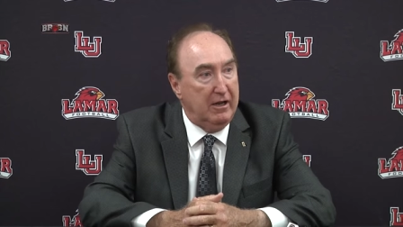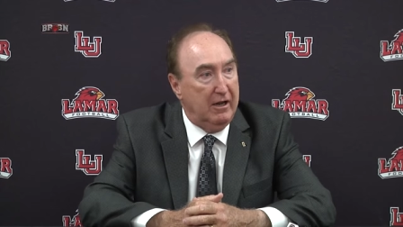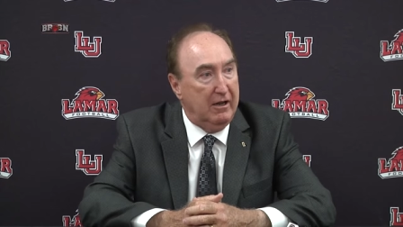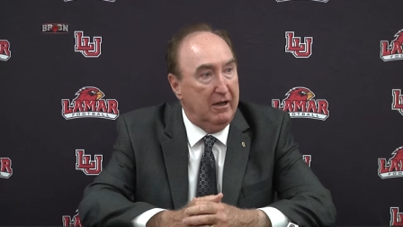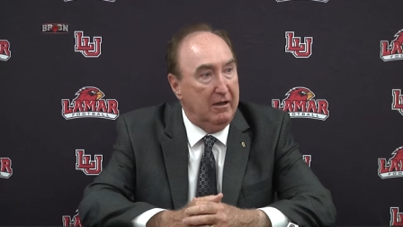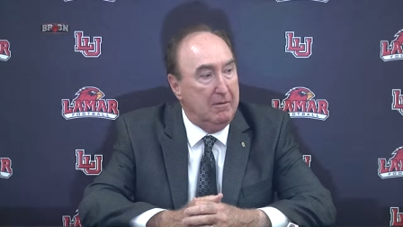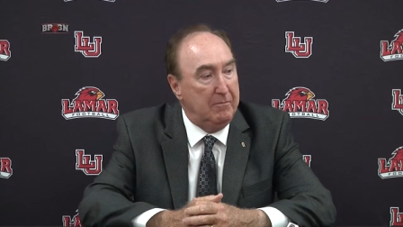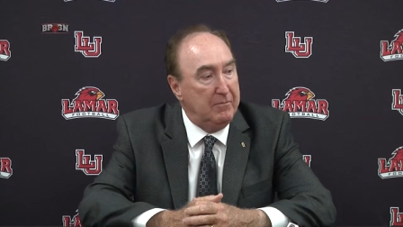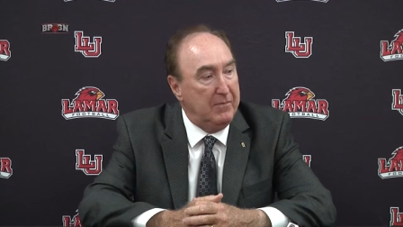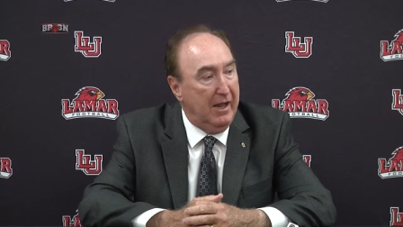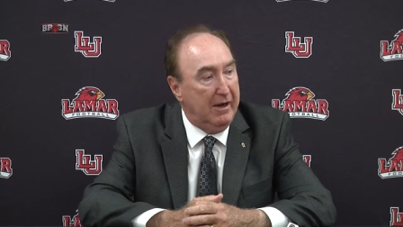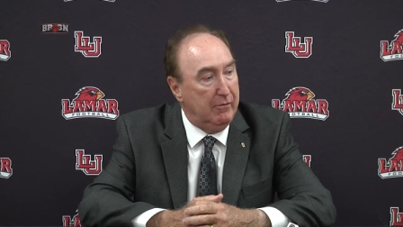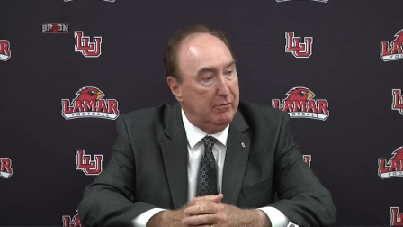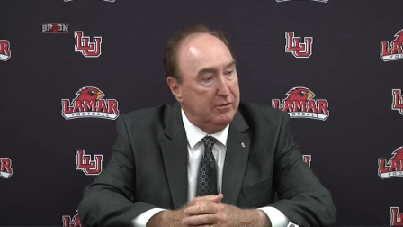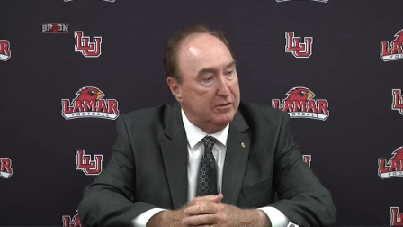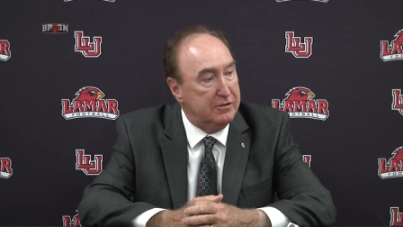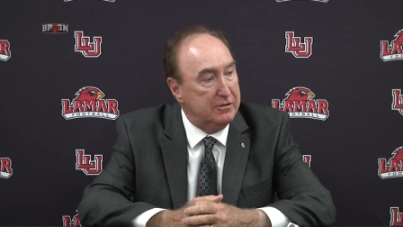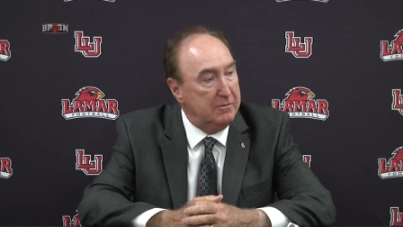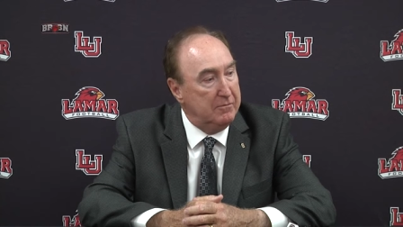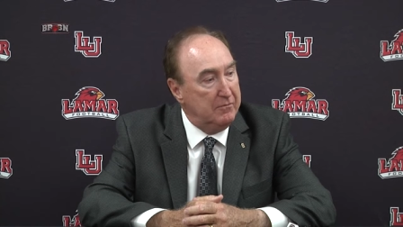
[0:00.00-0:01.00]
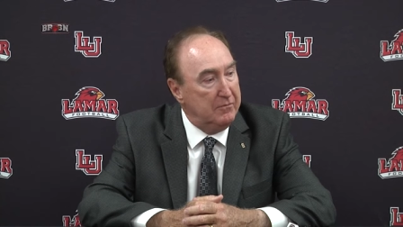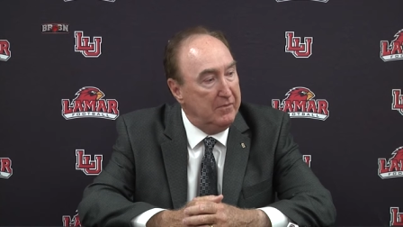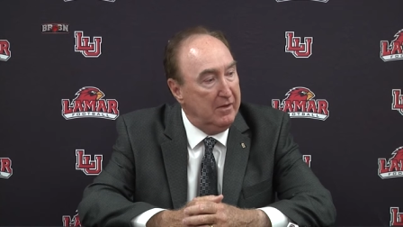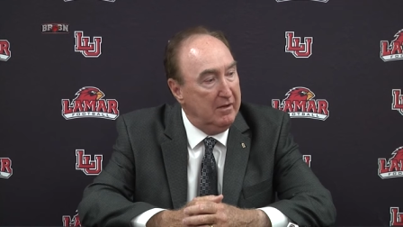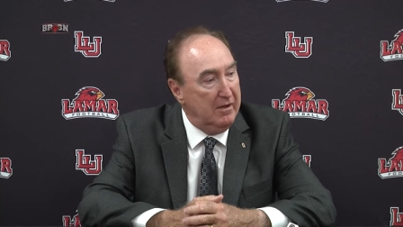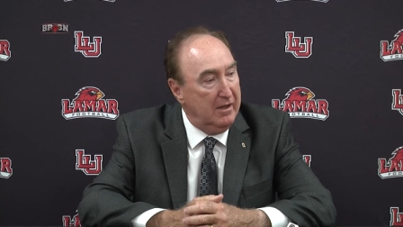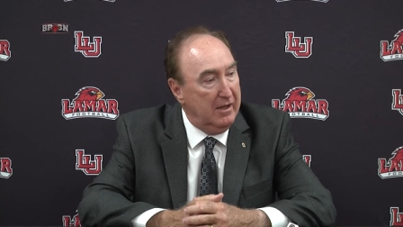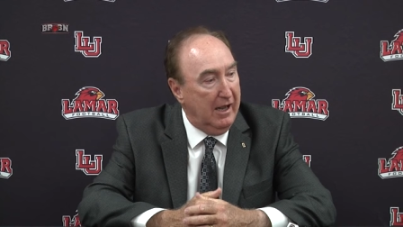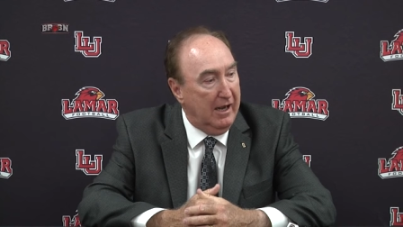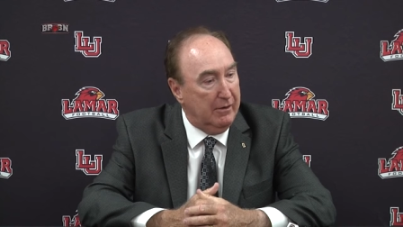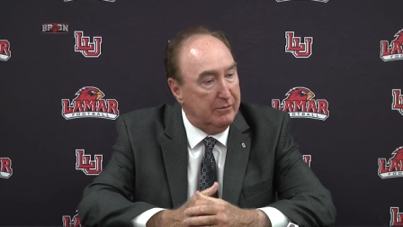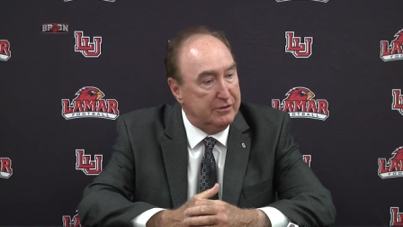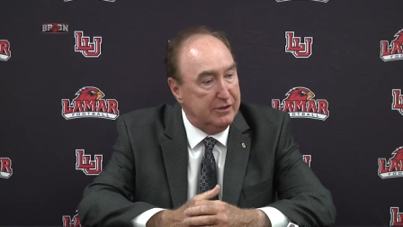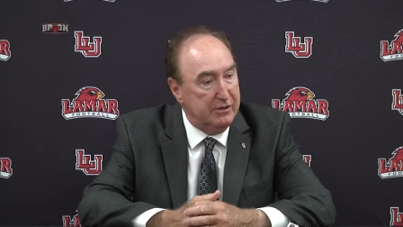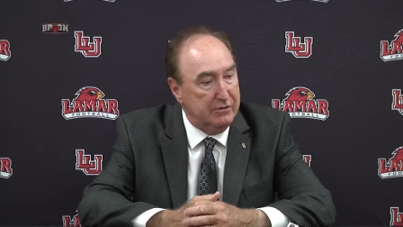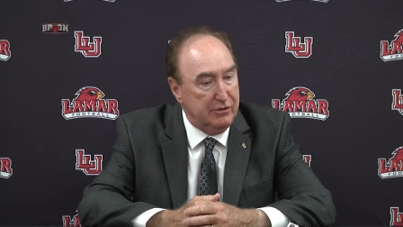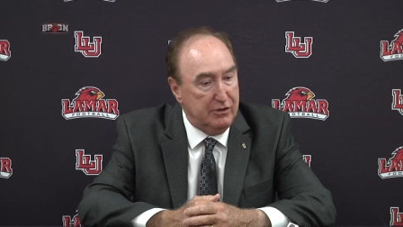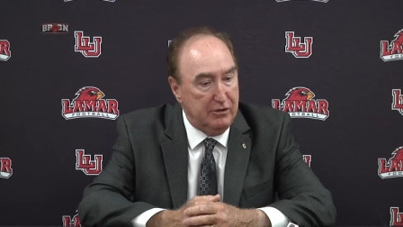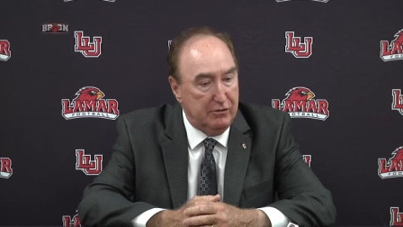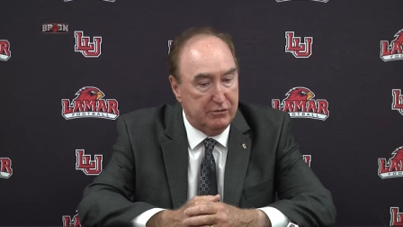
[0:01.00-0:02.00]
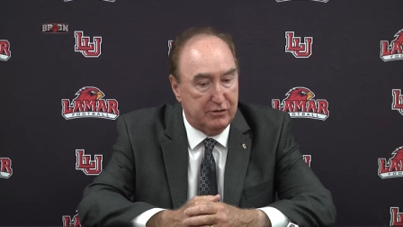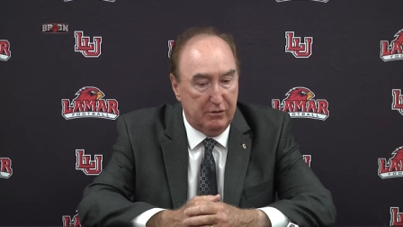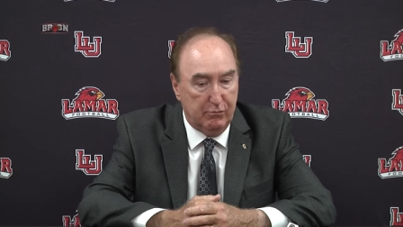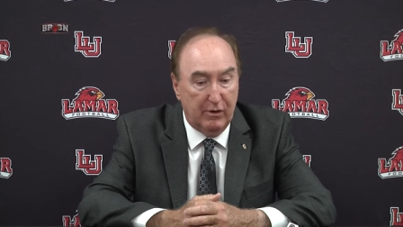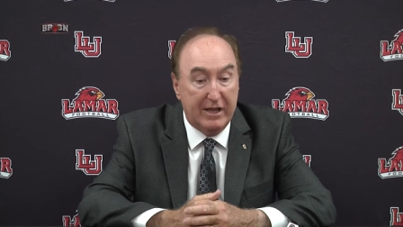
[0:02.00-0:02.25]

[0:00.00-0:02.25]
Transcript: Uh, I was I was in Houston.